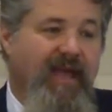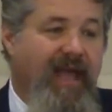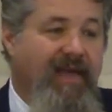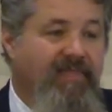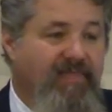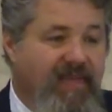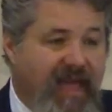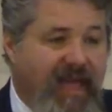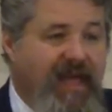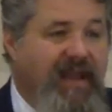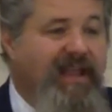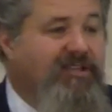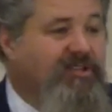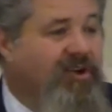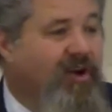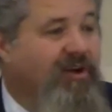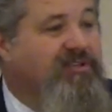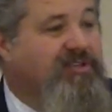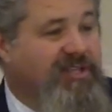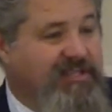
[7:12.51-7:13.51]
And then he
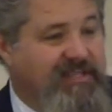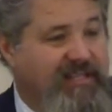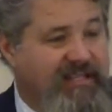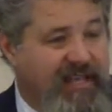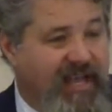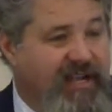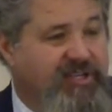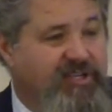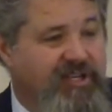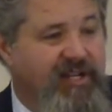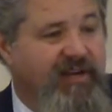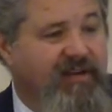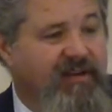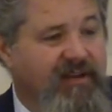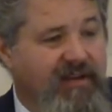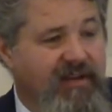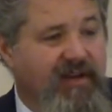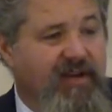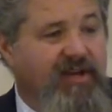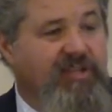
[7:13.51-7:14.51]
turns his
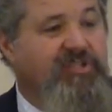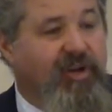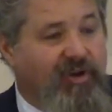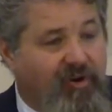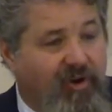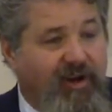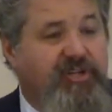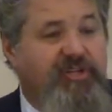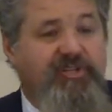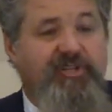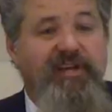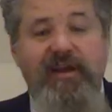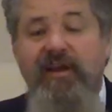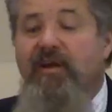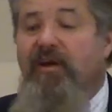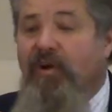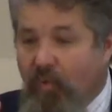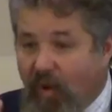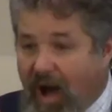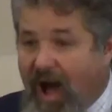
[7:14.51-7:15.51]
attention to
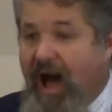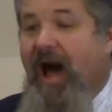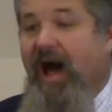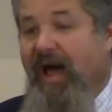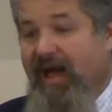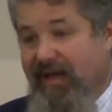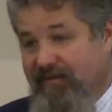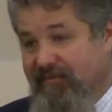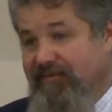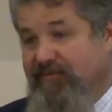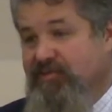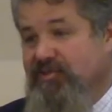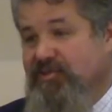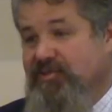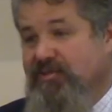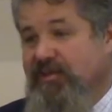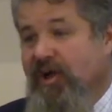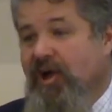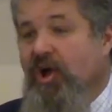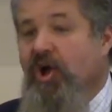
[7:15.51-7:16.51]
Christian
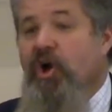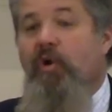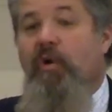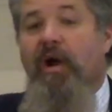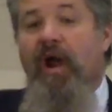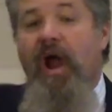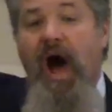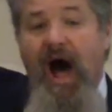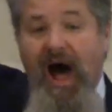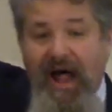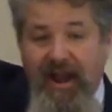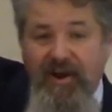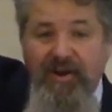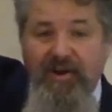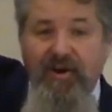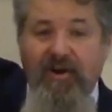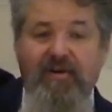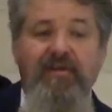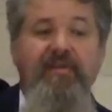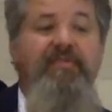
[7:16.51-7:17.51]
wives who are
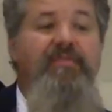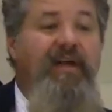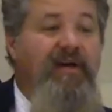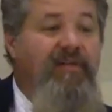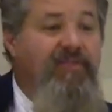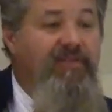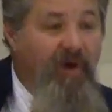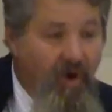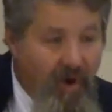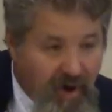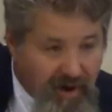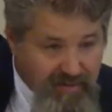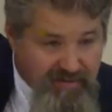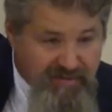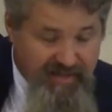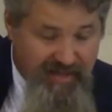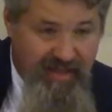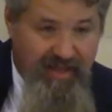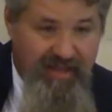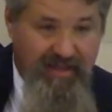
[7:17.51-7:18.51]
under the
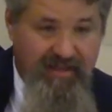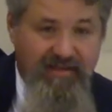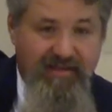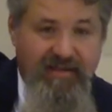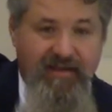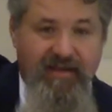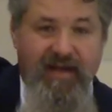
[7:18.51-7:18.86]
authority